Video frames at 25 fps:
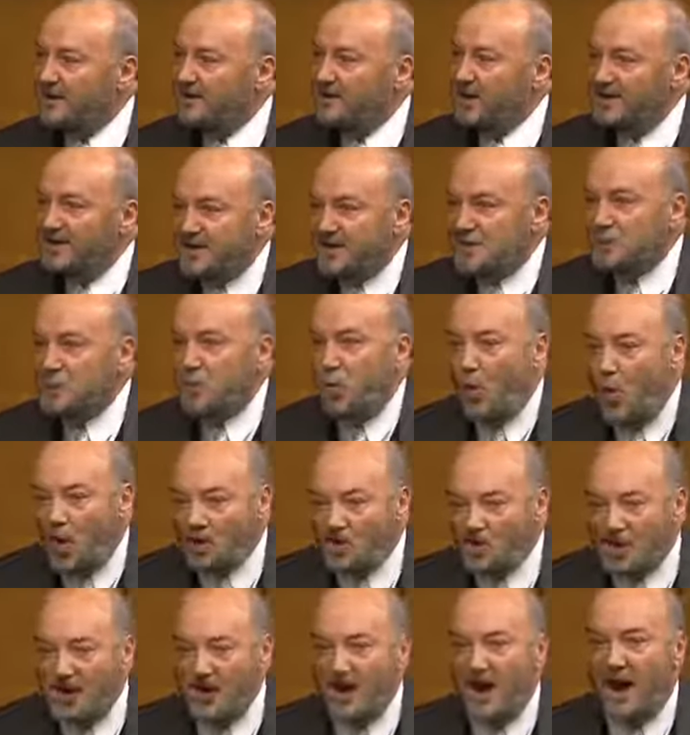This is
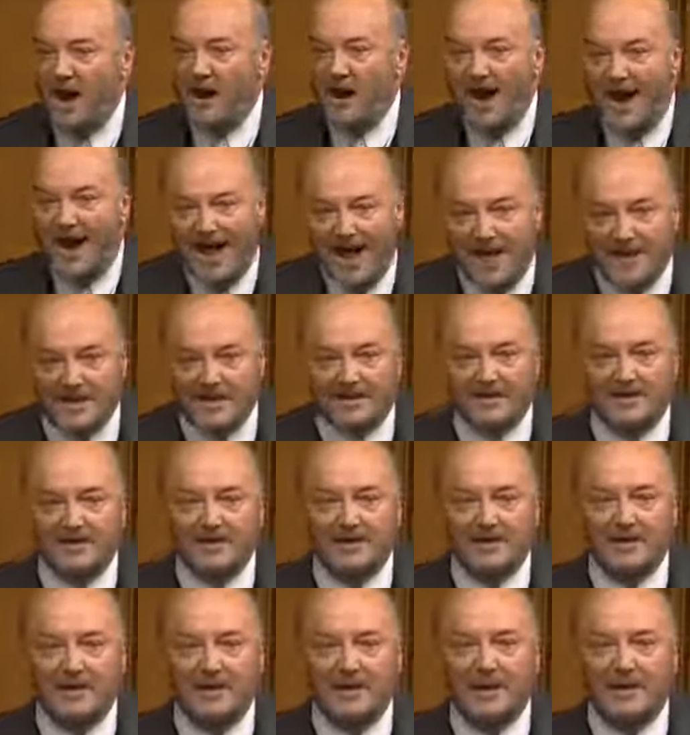washing our
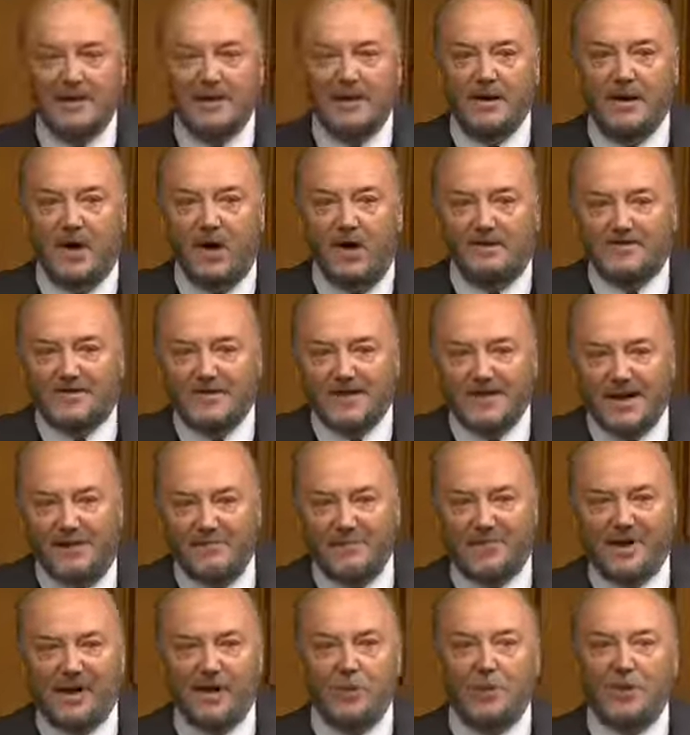hands of
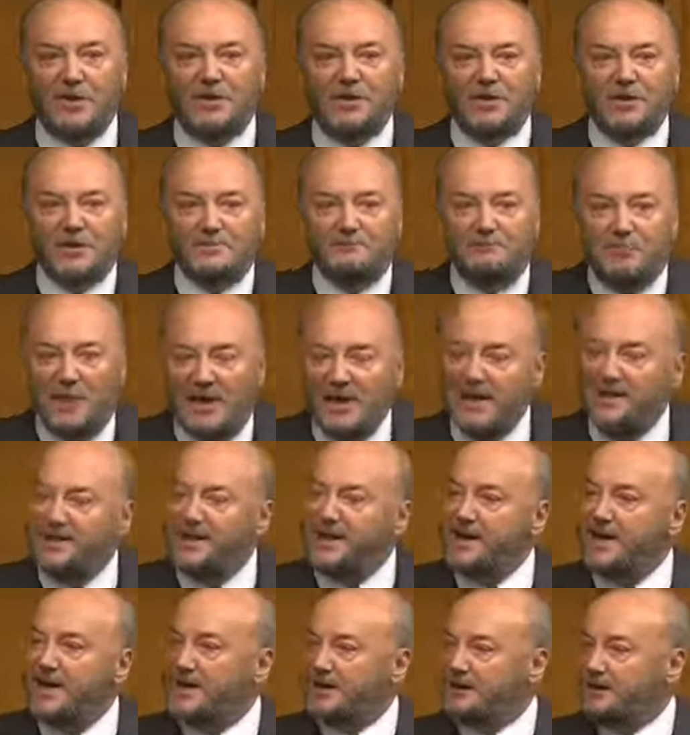something which is
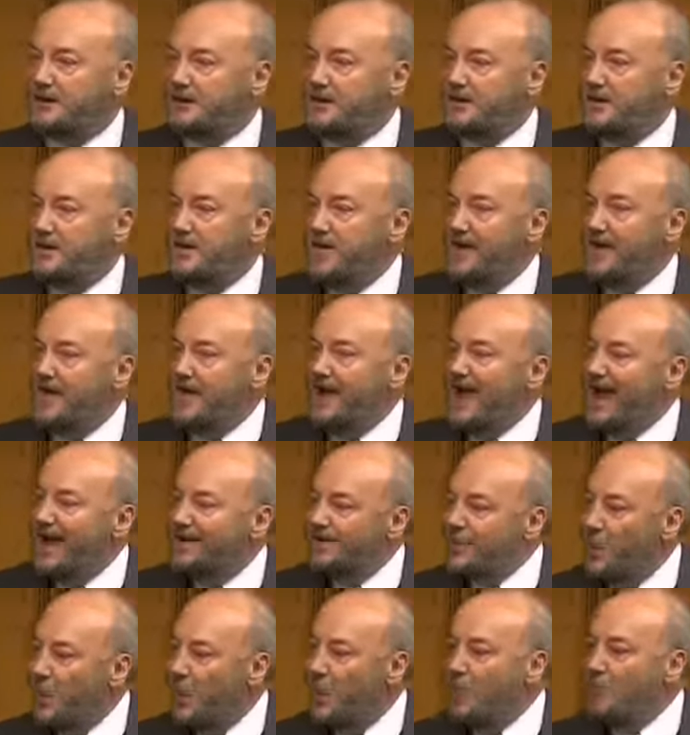bleeding us
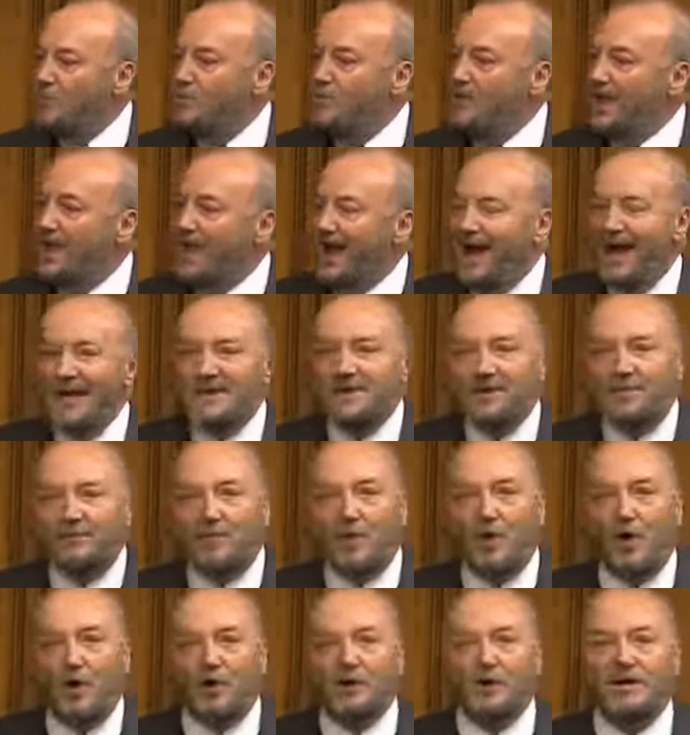at home and
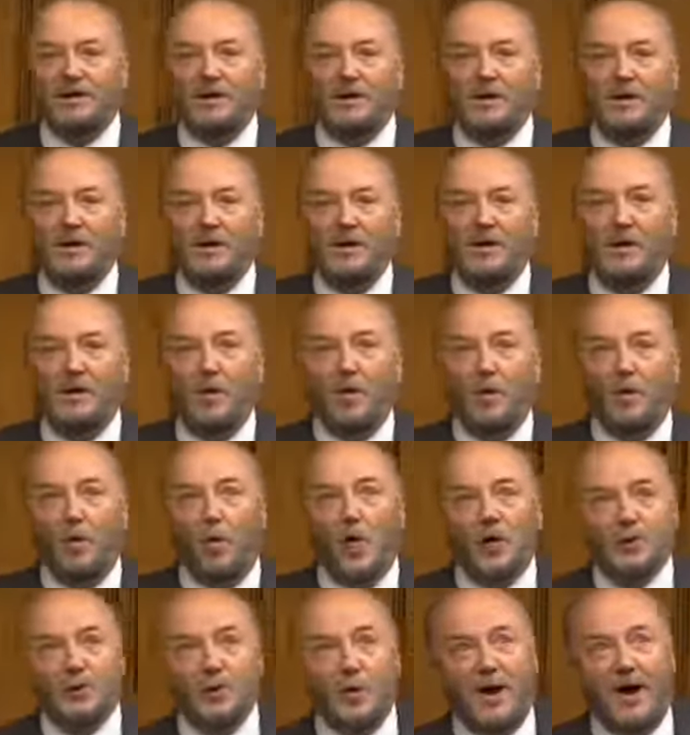abroad.
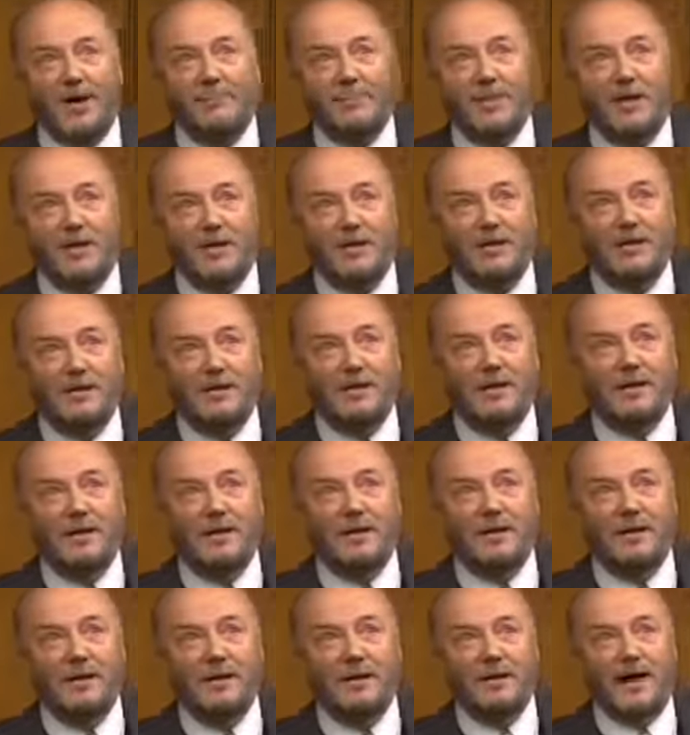What do I mean?
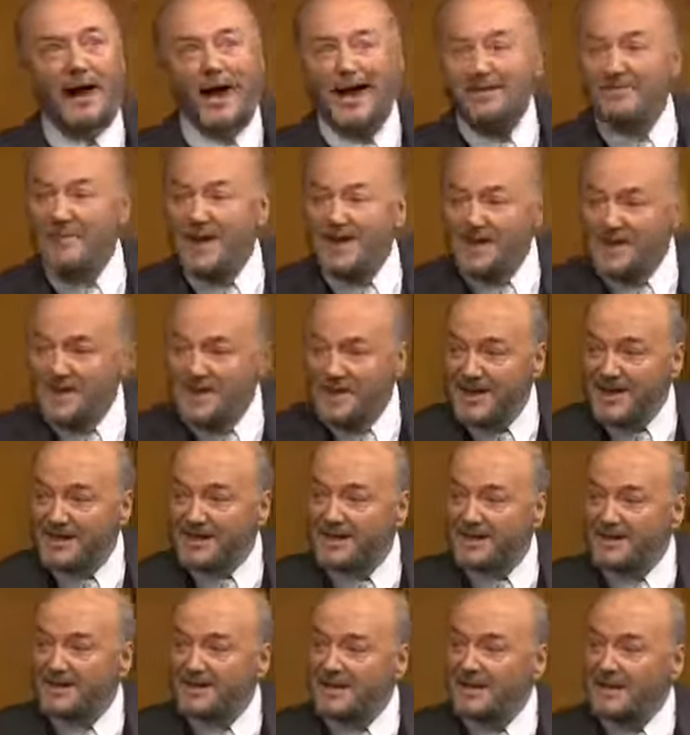I mean
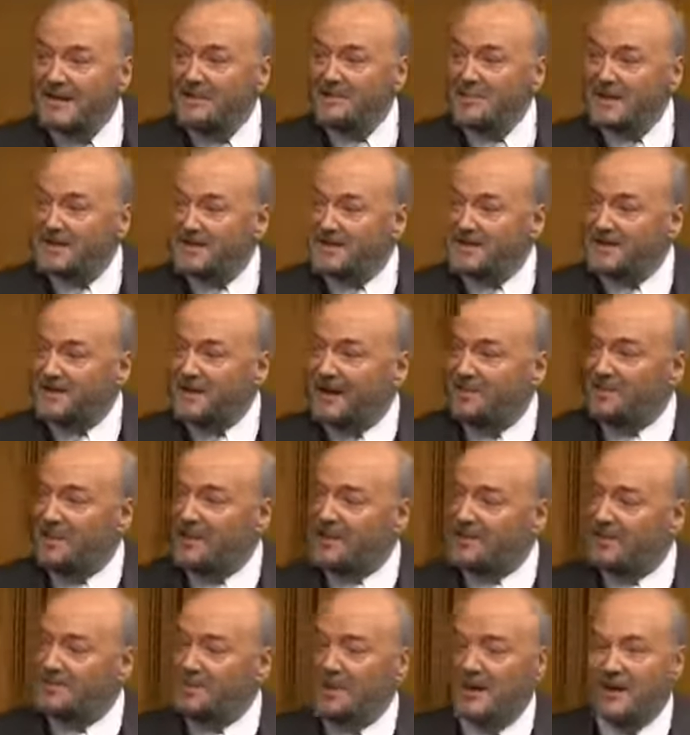this, Mr.
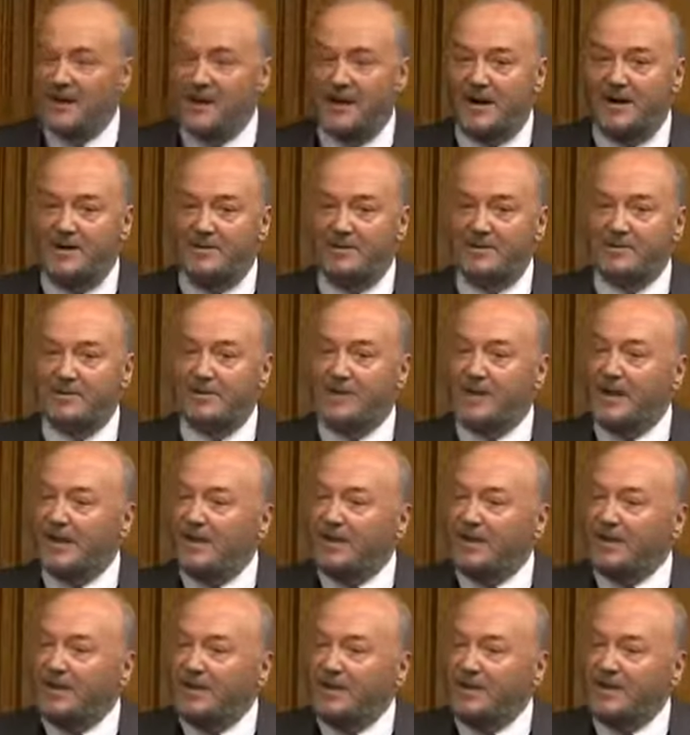Deputy Speaker.
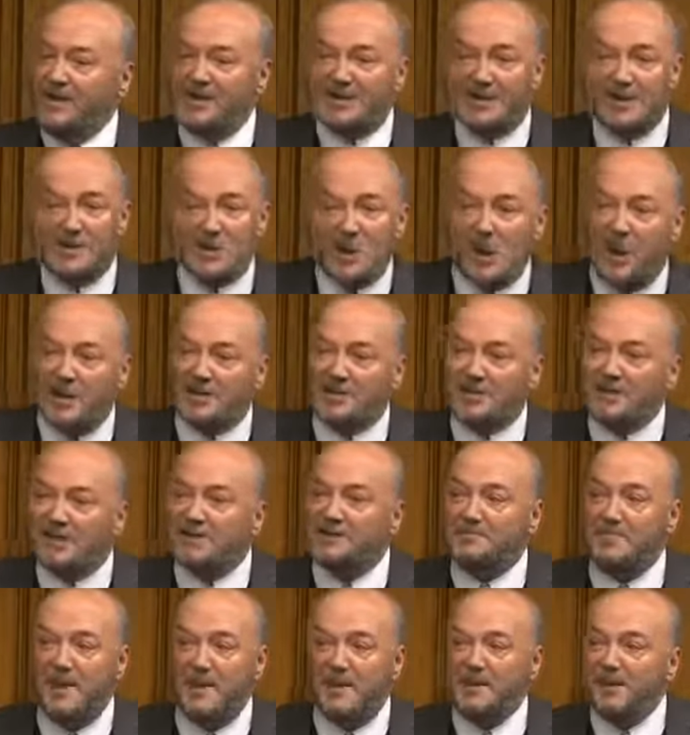This has cost
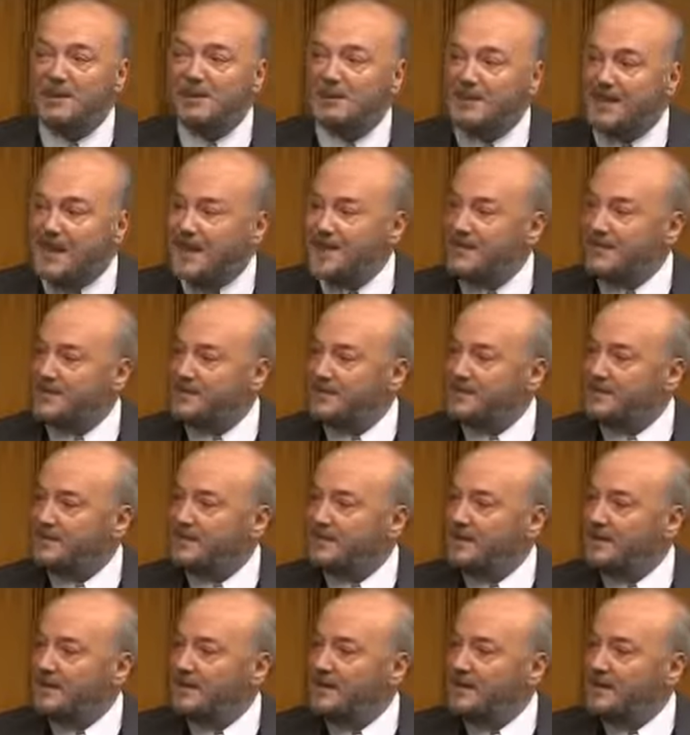us millions, yes.
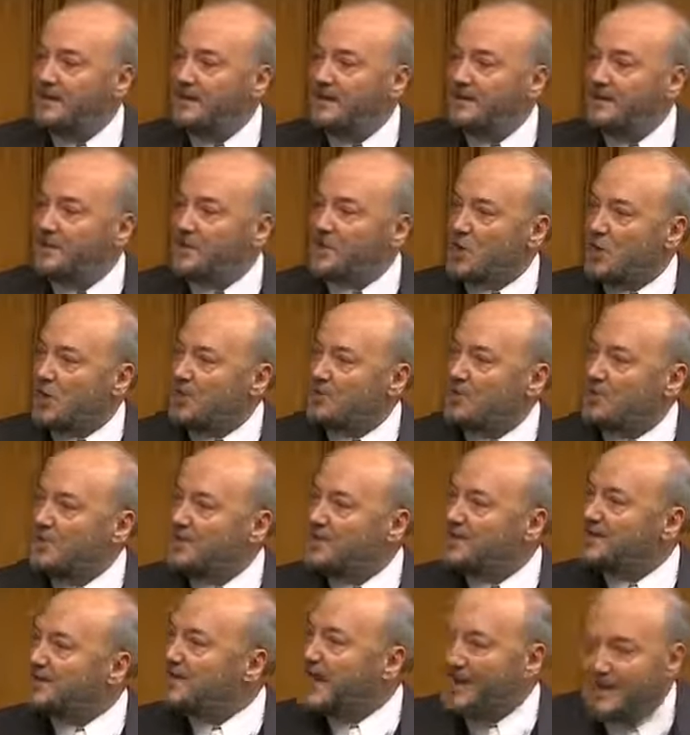It's cost
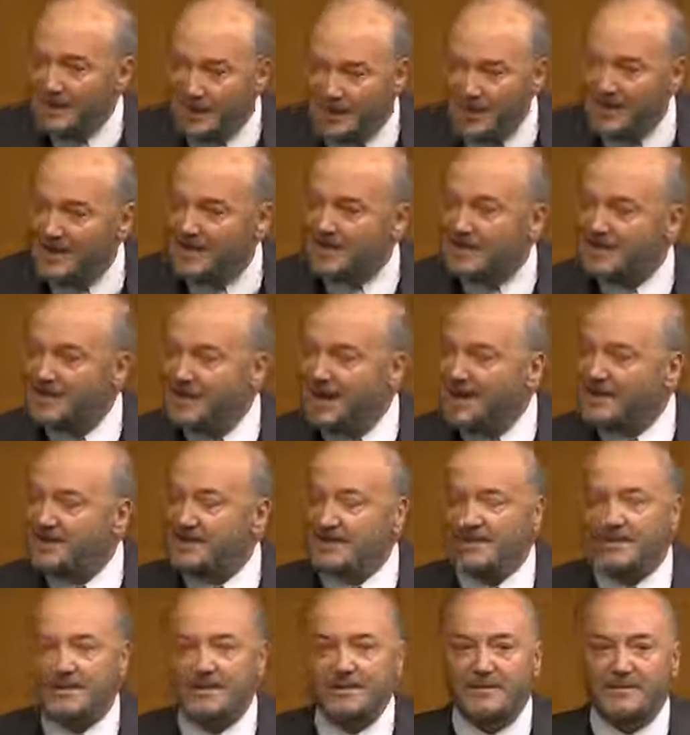us 6 years,
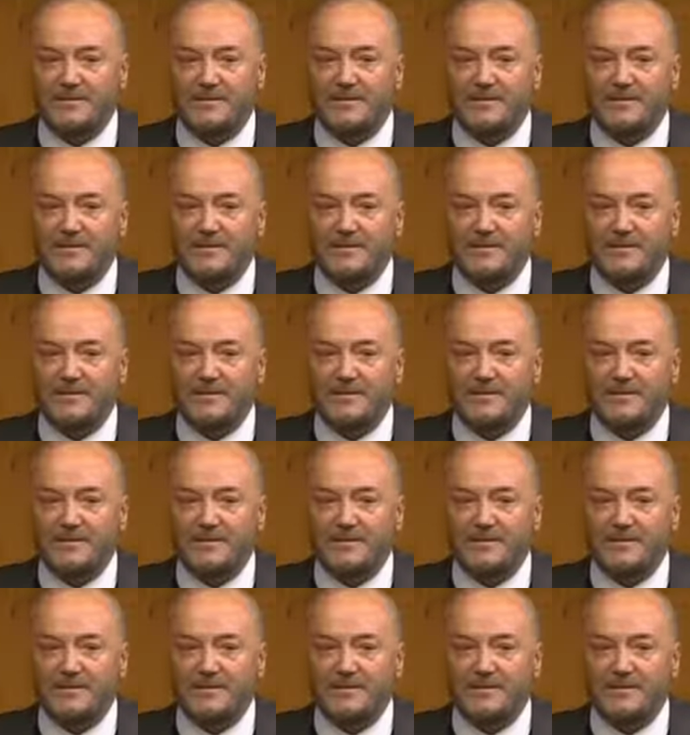yes.